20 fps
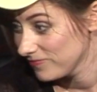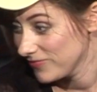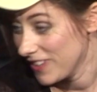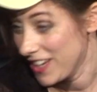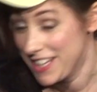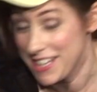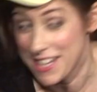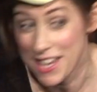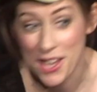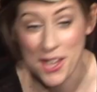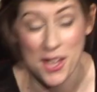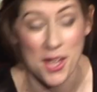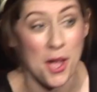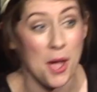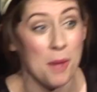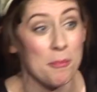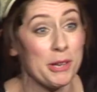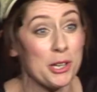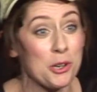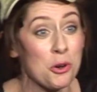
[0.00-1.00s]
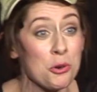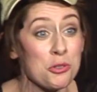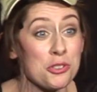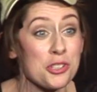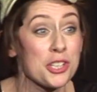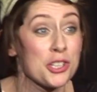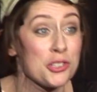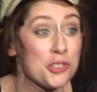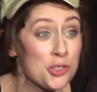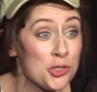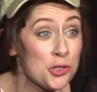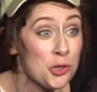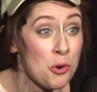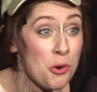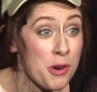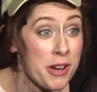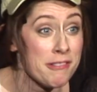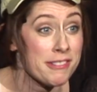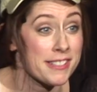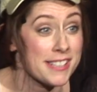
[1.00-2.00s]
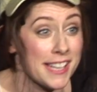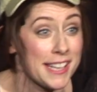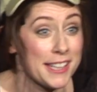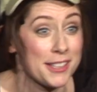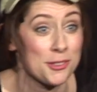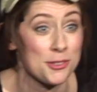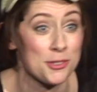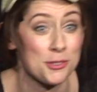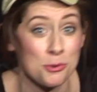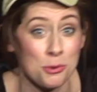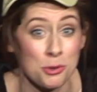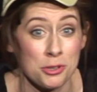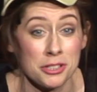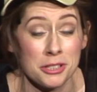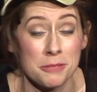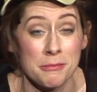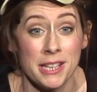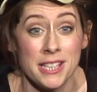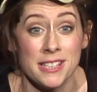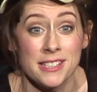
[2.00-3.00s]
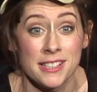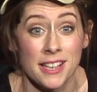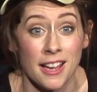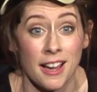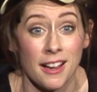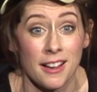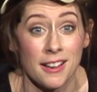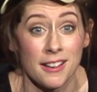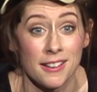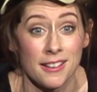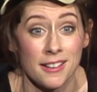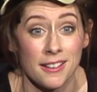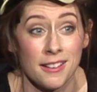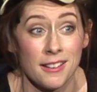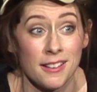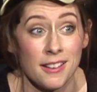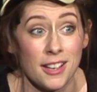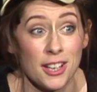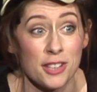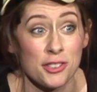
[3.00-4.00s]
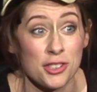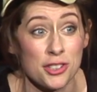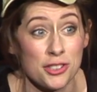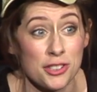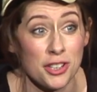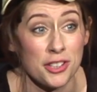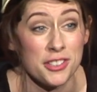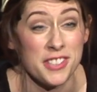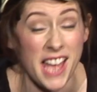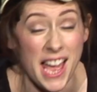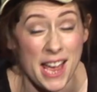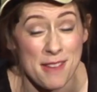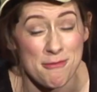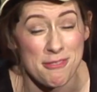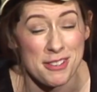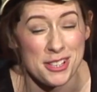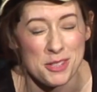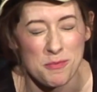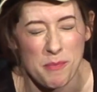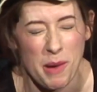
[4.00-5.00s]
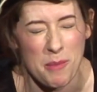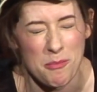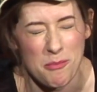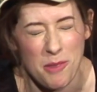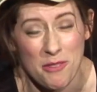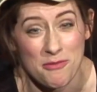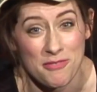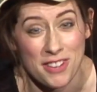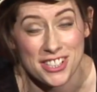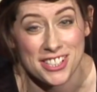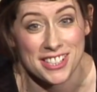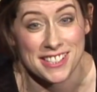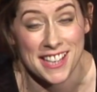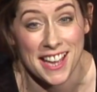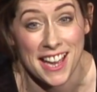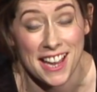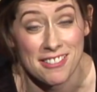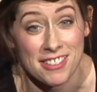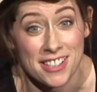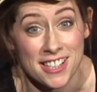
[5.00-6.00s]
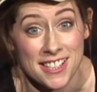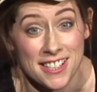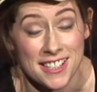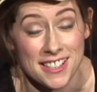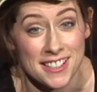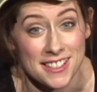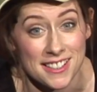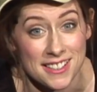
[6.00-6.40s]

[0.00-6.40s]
Hey, my cousin is so irritating on social media. She's turned every spam bot vegetarian.